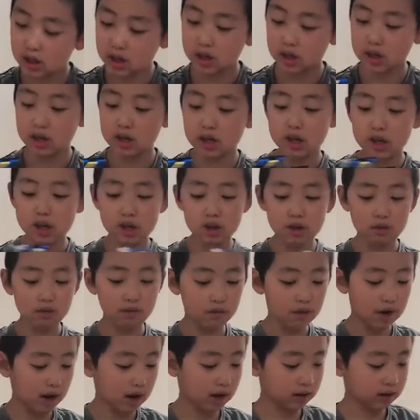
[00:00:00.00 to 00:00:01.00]
You find
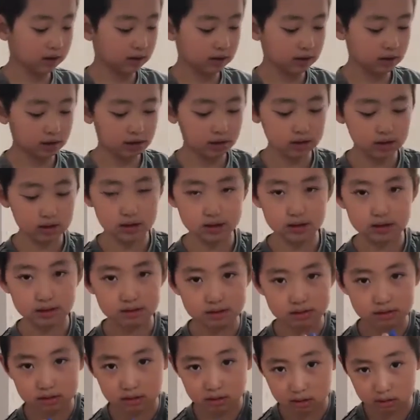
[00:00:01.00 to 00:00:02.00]
a little
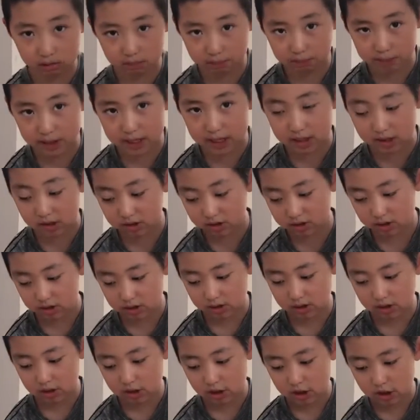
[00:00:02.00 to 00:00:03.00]
piece.
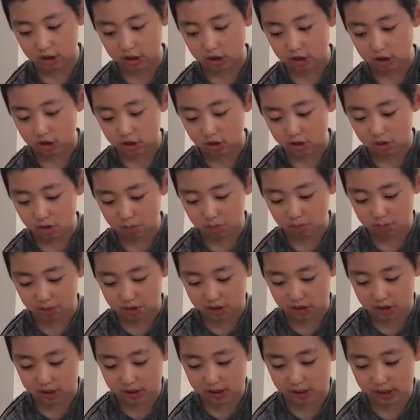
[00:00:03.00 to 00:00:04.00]
You put it
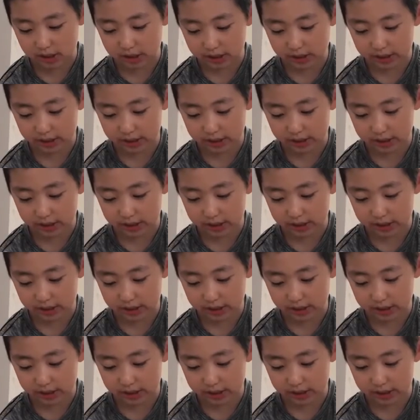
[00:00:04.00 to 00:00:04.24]
here.